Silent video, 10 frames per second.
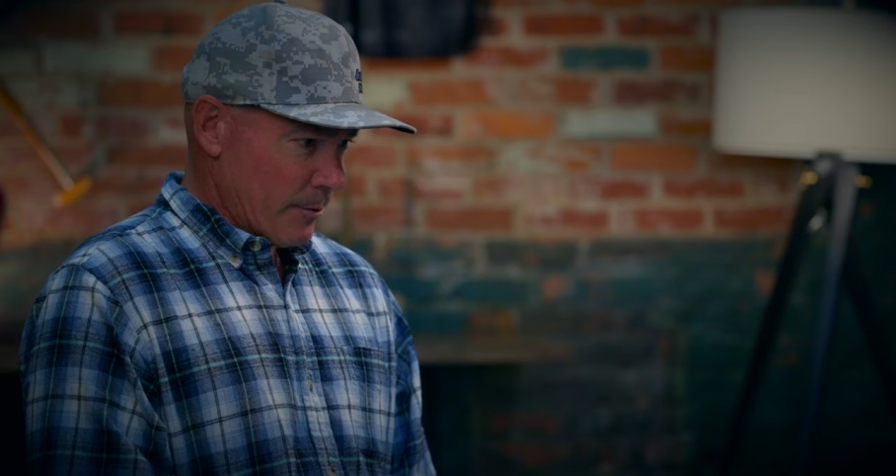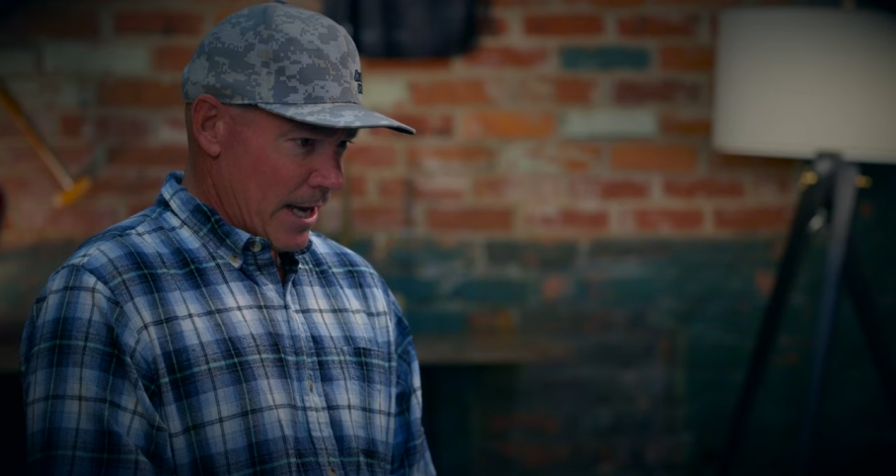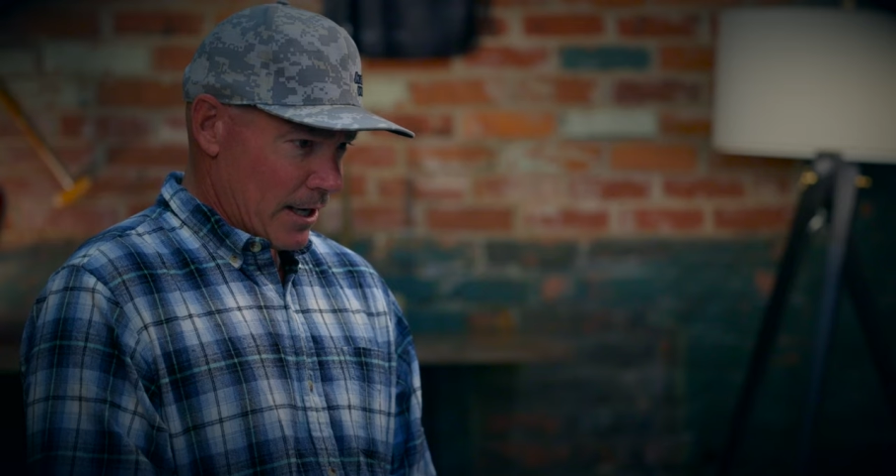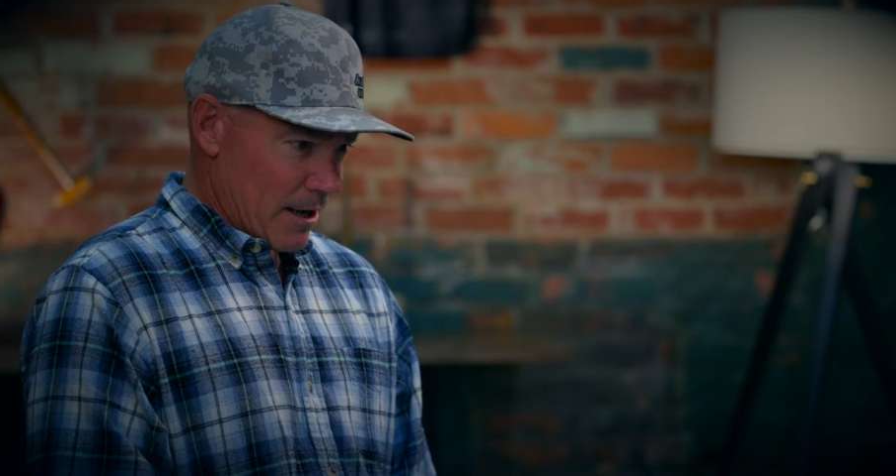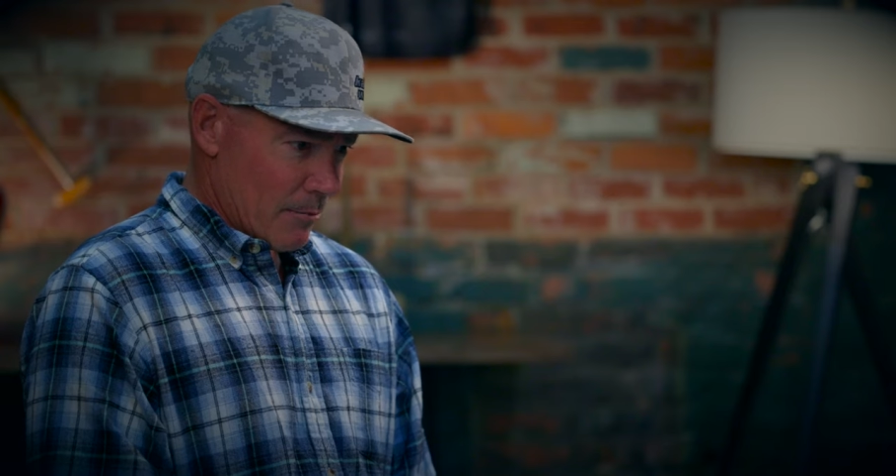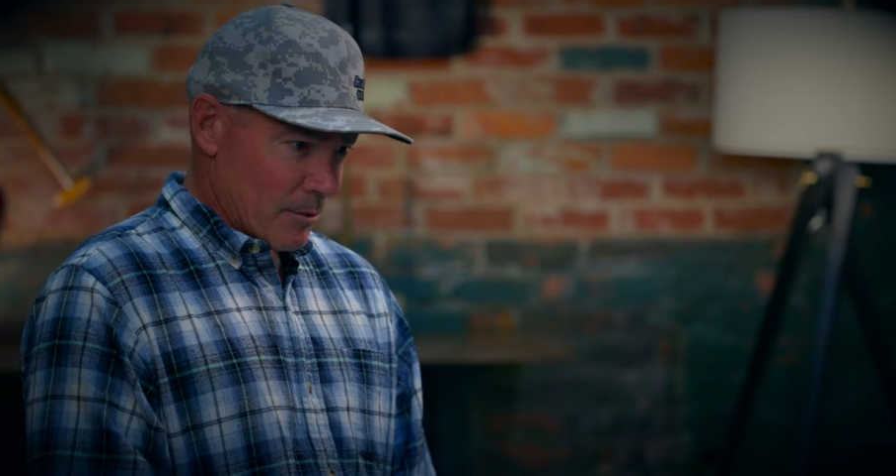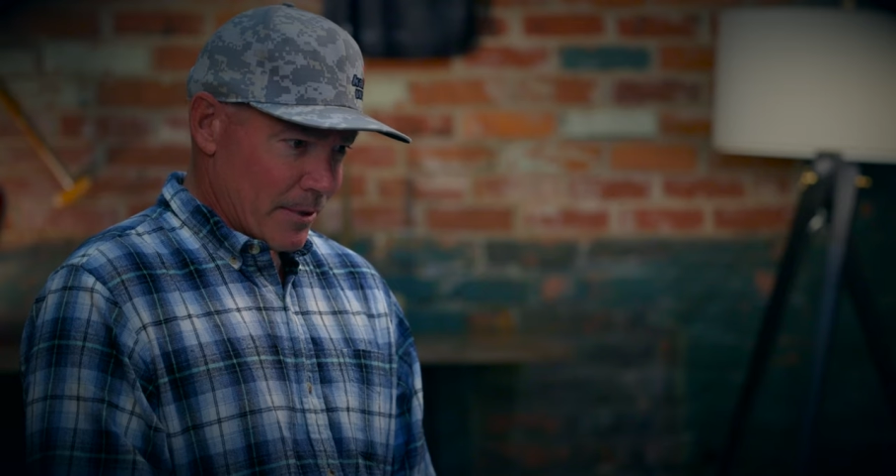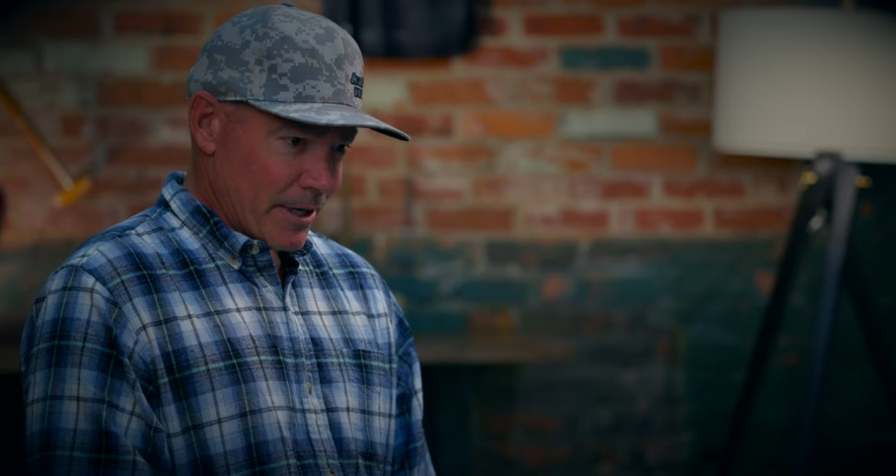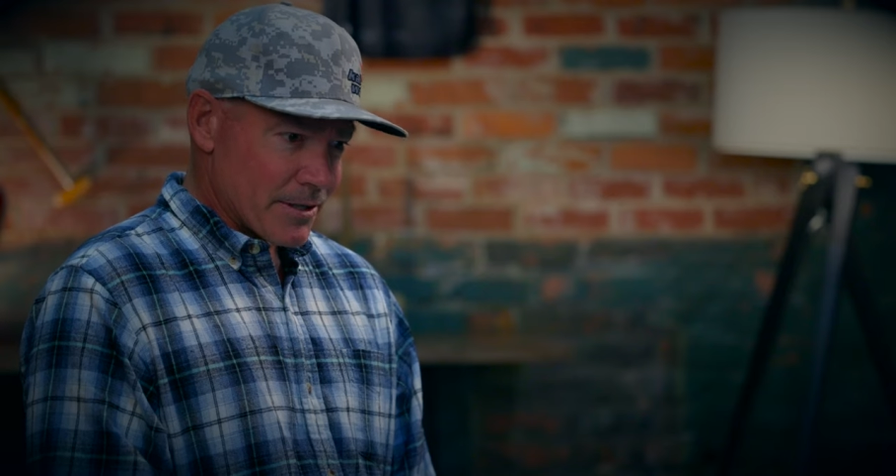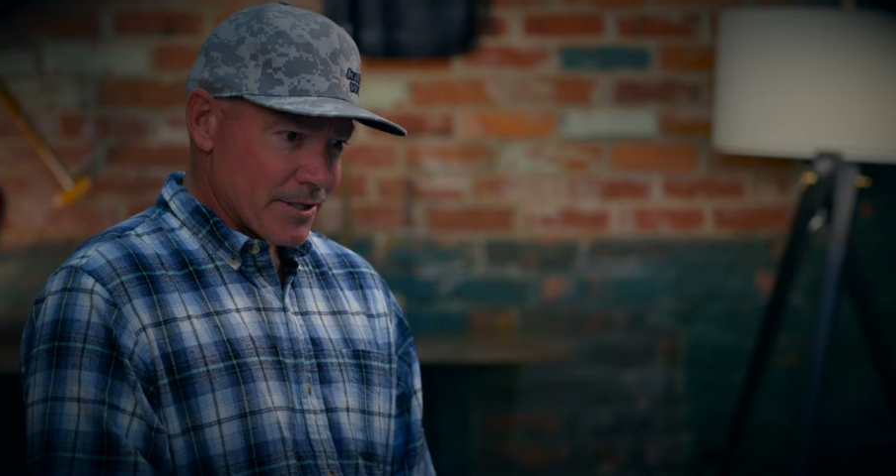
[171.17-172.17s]
we had a couple
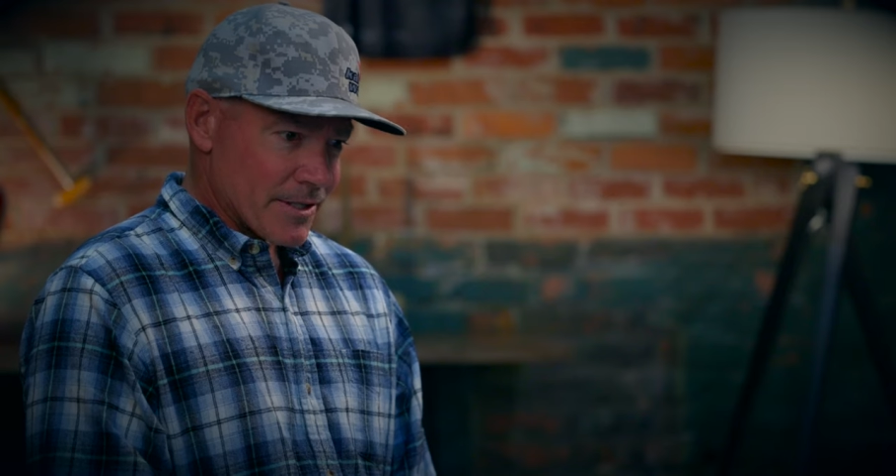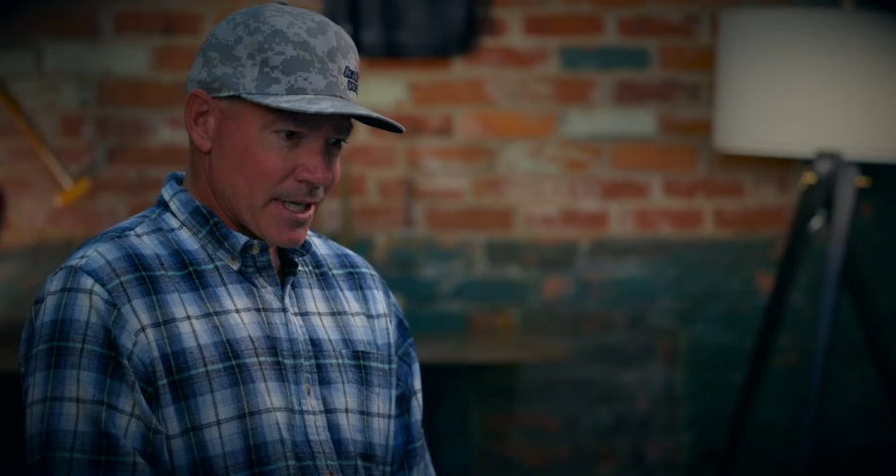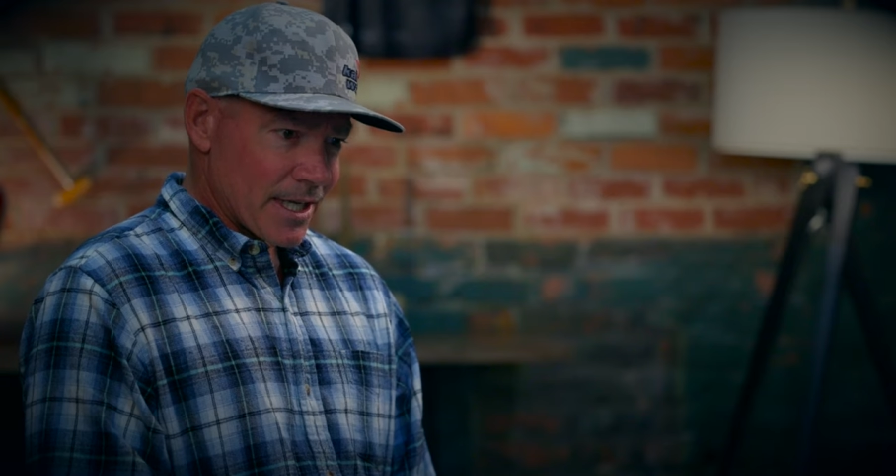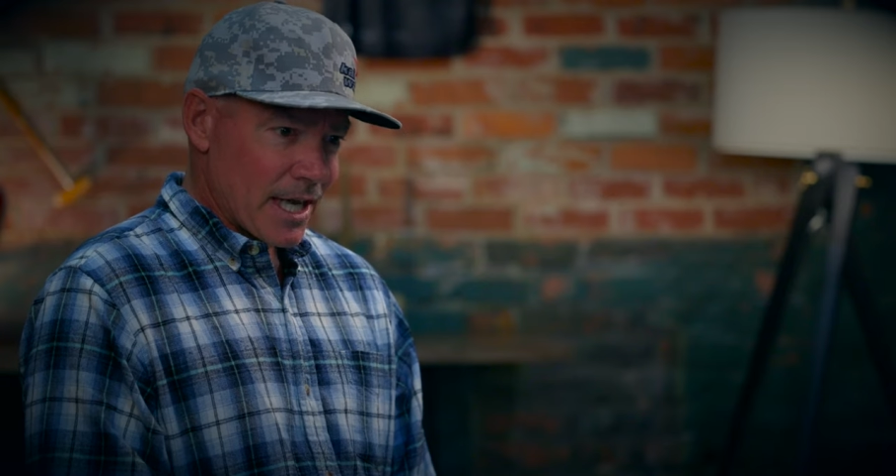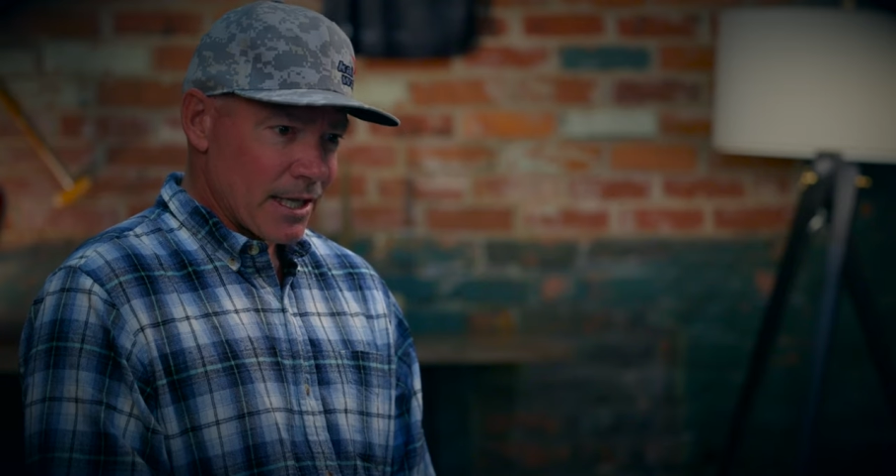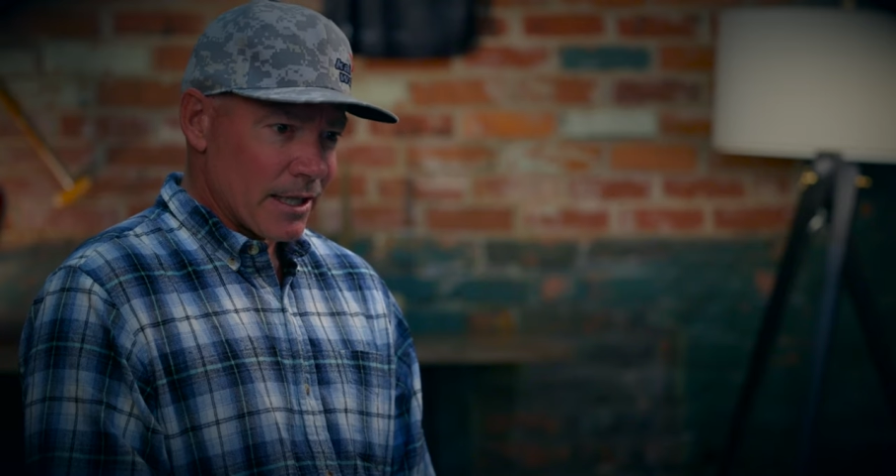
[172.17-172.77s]
beers, it's like, hey,